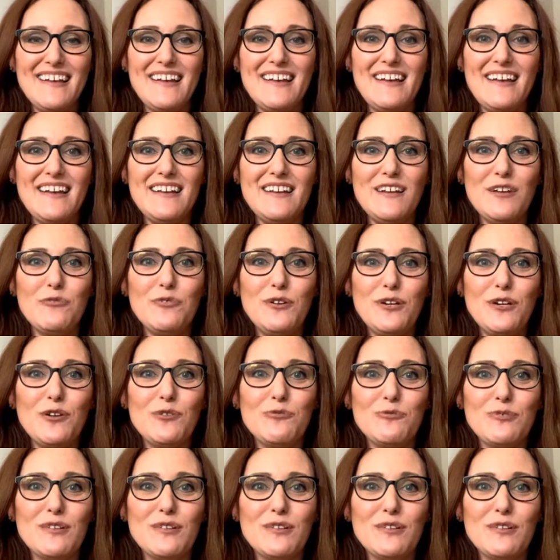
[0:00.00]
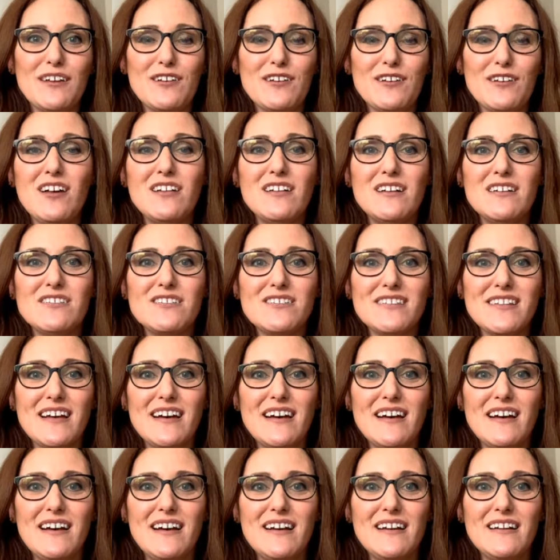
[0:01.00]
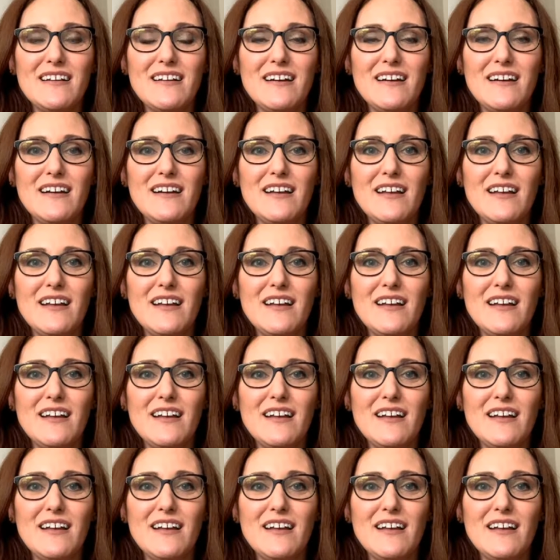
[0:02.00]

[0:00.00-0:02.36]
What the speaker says: And if we don't really acknowledge that,